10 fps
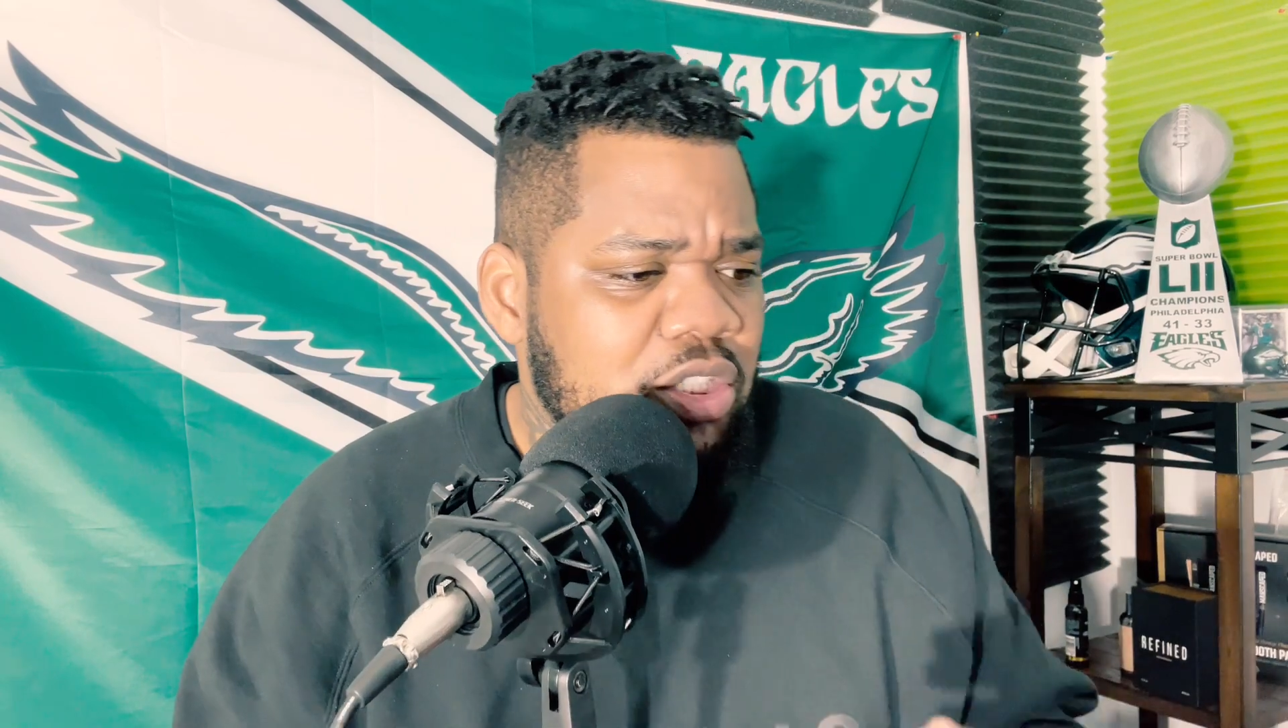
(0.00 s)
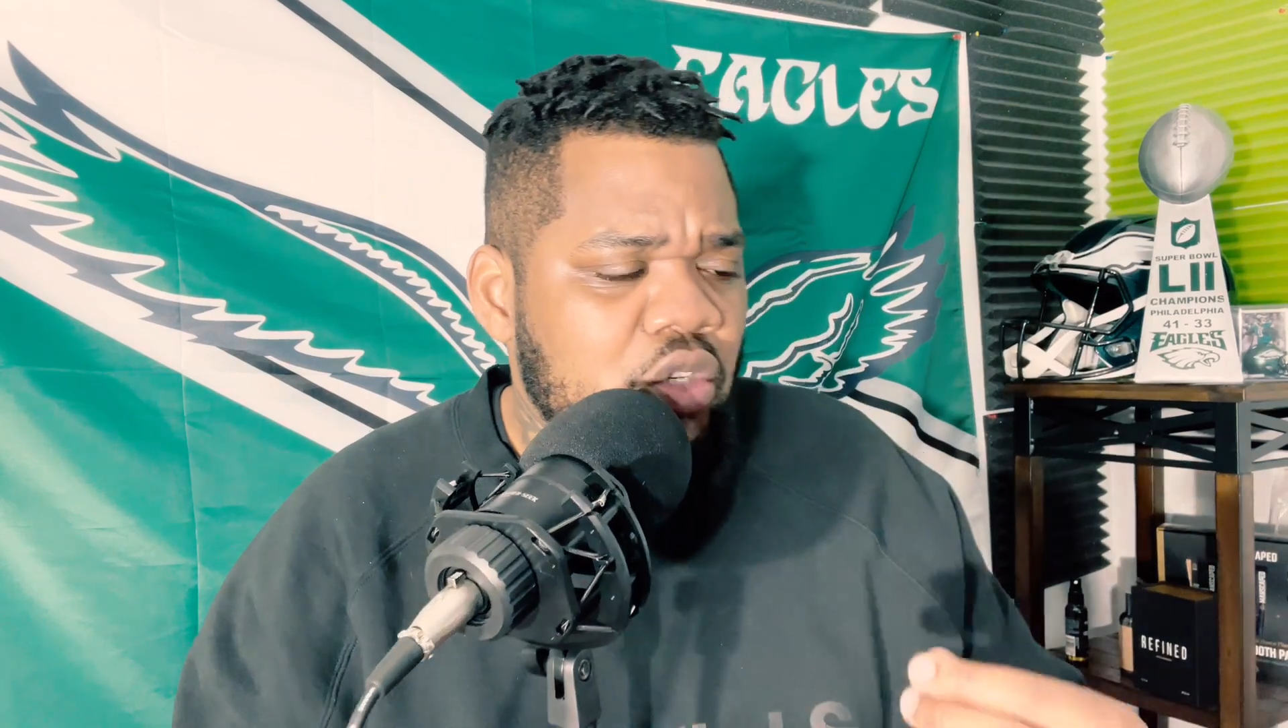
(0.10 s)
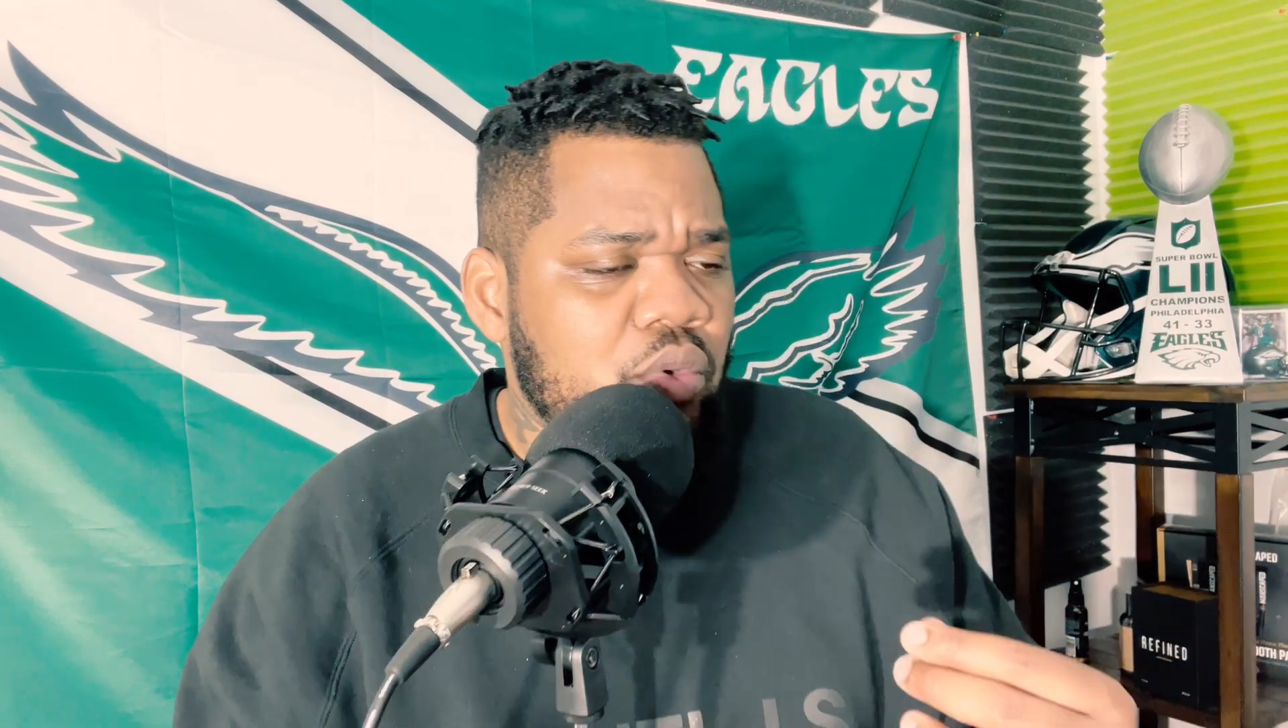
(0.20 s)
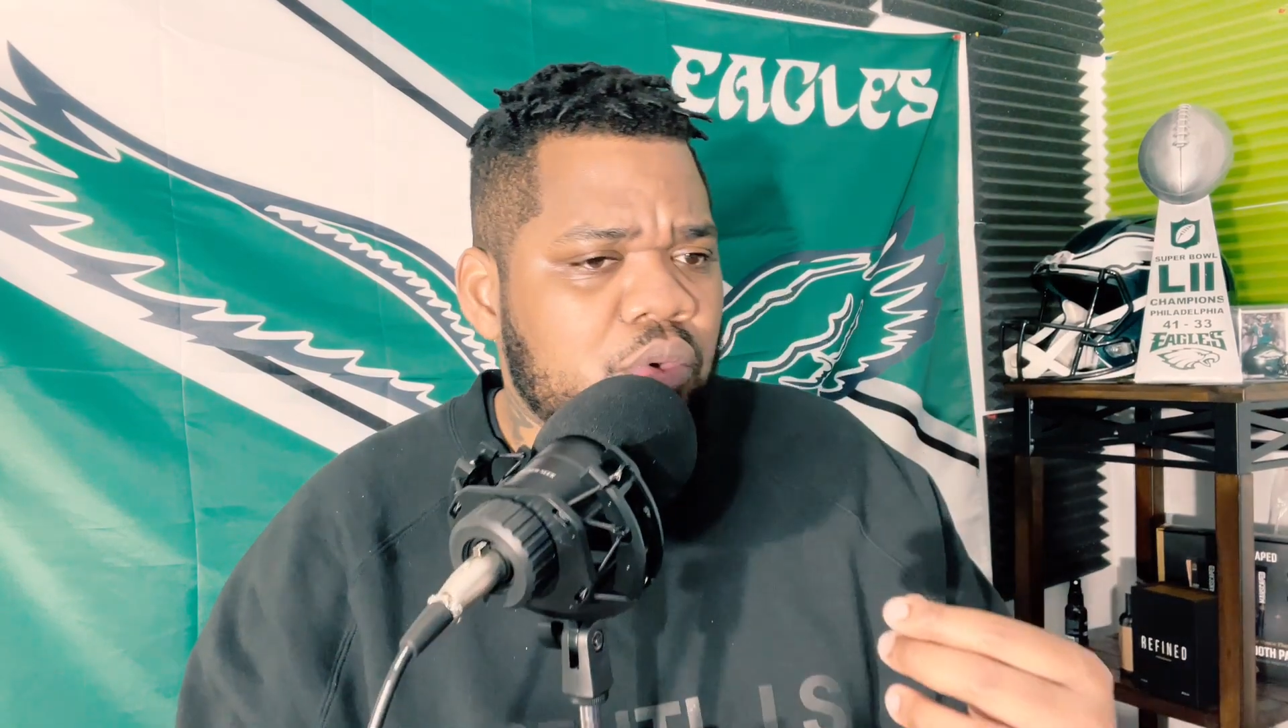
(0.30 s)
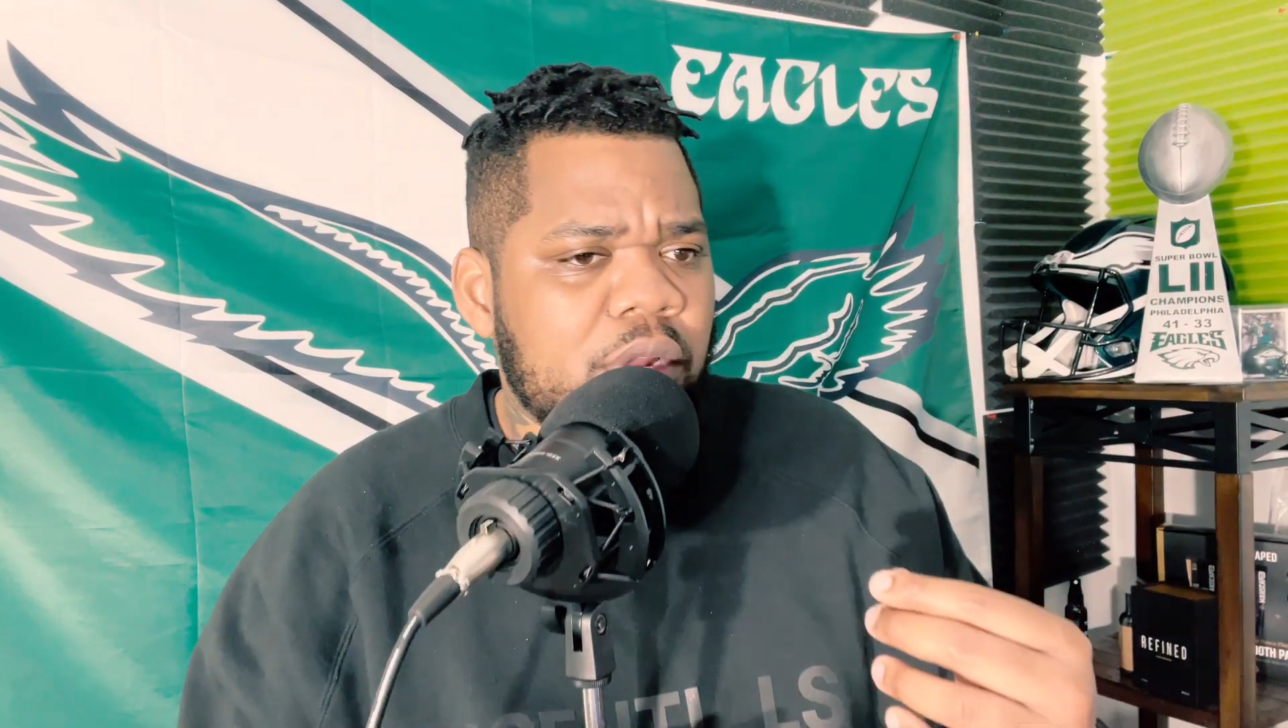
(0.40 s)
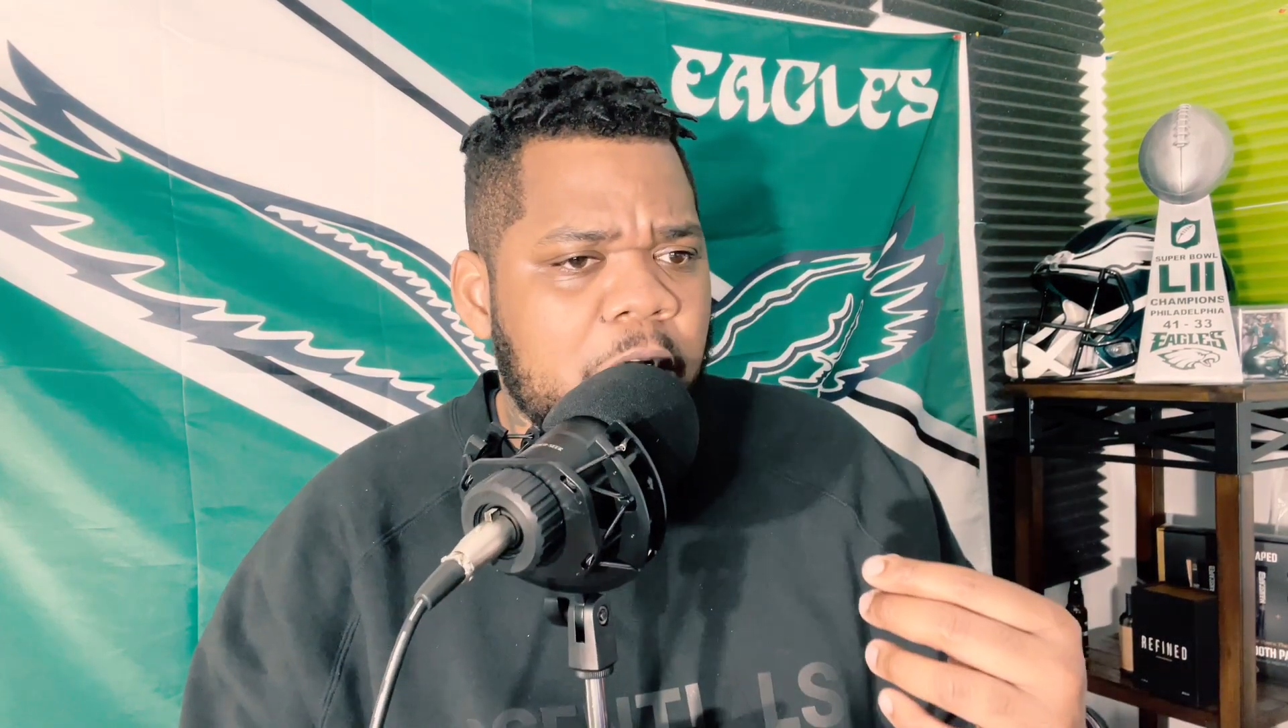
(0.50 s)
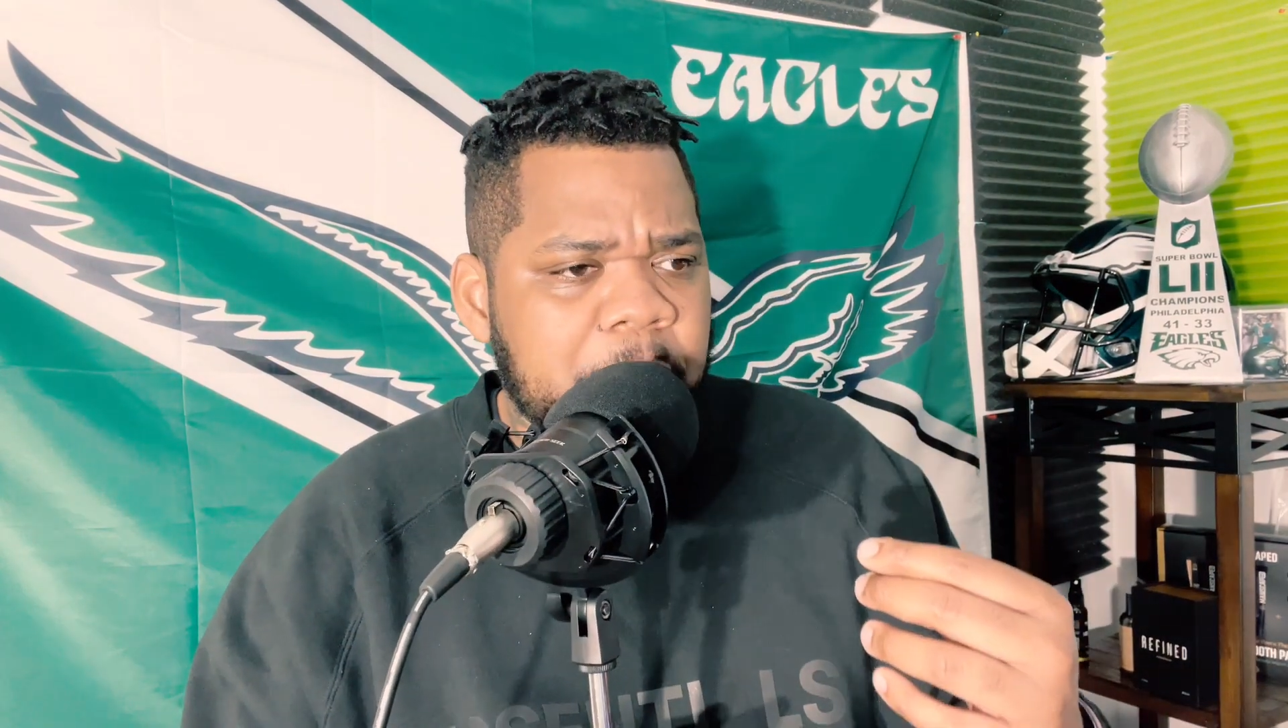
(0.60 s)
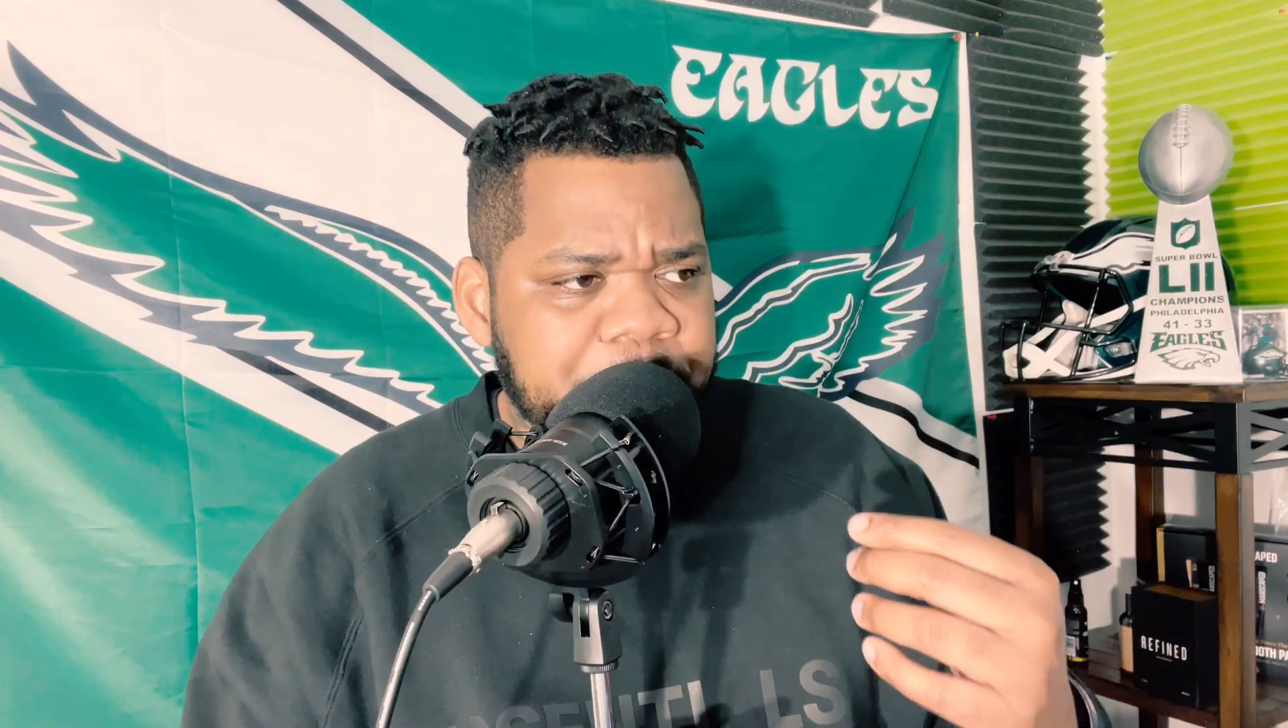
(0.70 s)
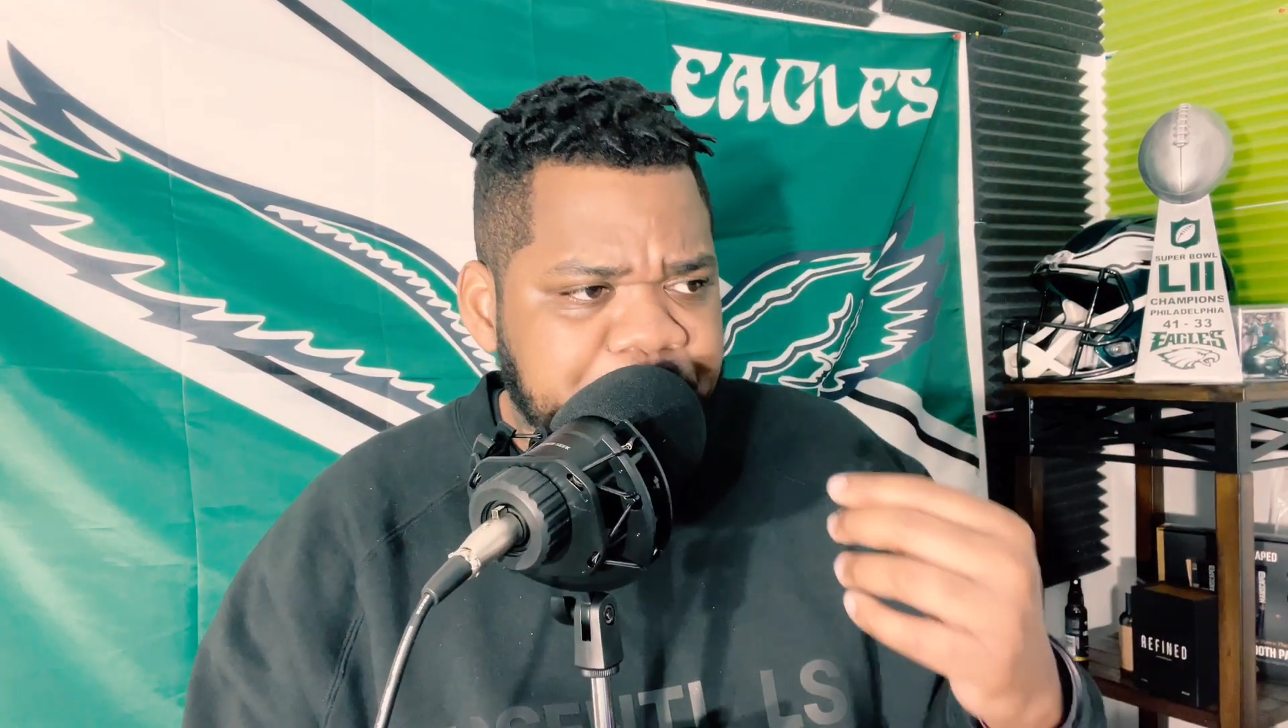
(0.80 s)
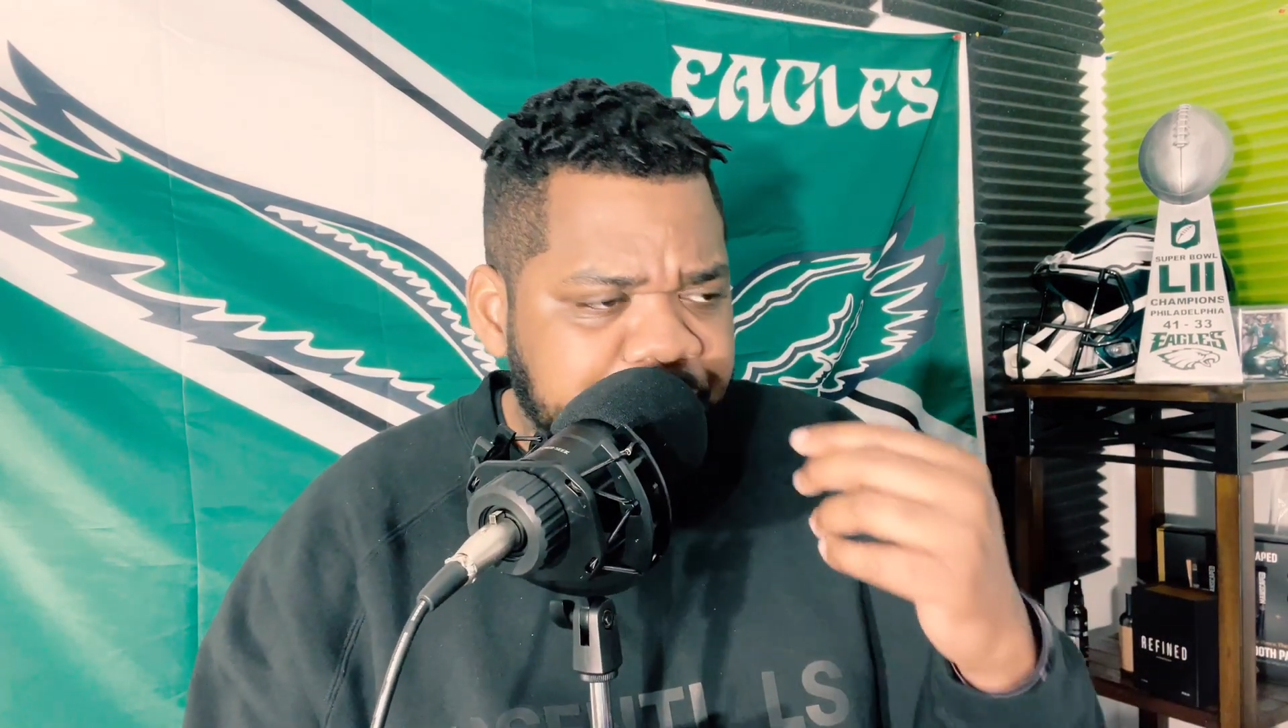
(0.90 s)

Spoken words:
do a